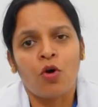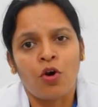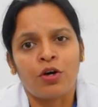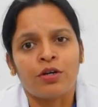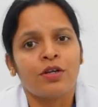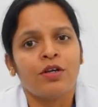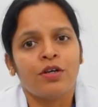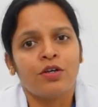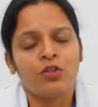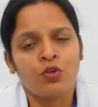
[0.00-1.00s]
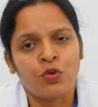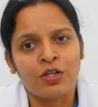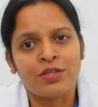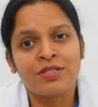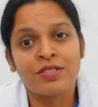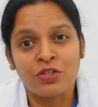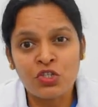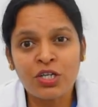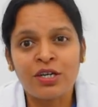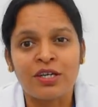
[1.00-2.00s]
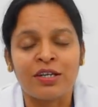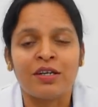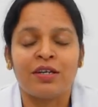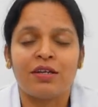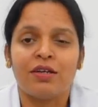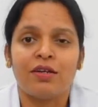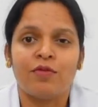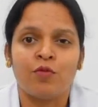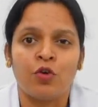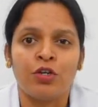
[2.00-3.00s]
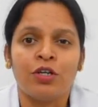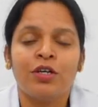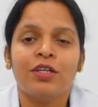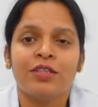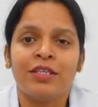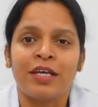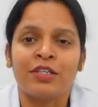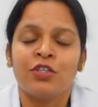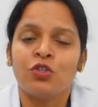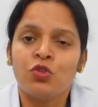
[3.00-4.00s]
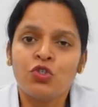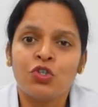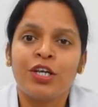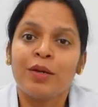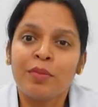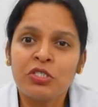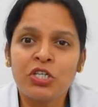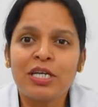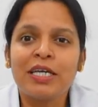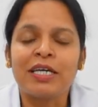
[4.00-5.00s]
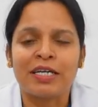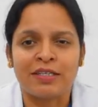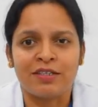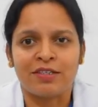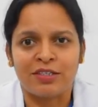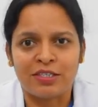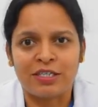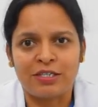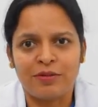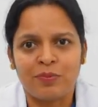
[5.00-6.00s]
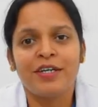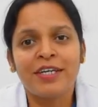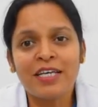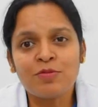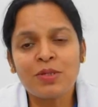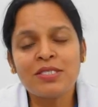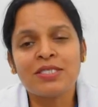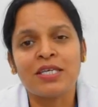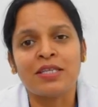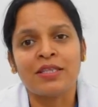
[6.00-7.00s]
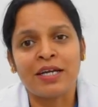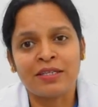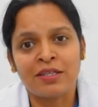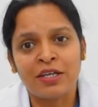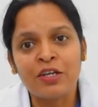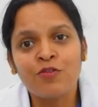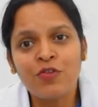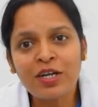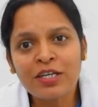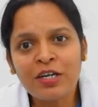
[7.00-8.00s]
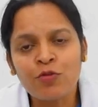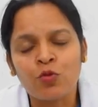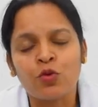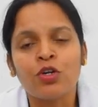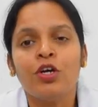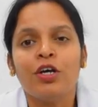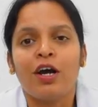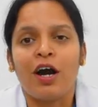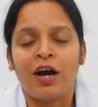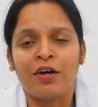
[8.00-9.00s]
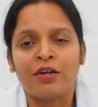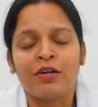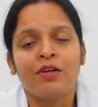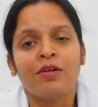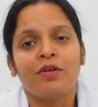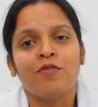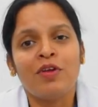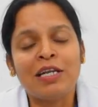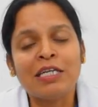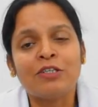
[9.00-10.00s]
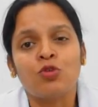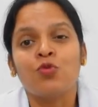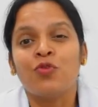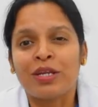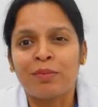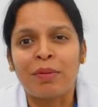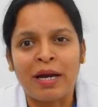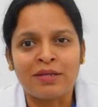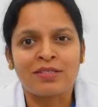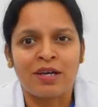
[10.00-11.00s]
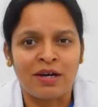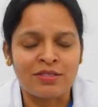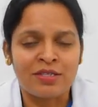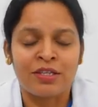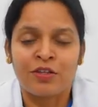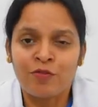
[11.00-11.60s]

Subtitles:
or your surgical wound, then you should immediately get it treated. It has been seen that the infected wound will lead to very bad scars in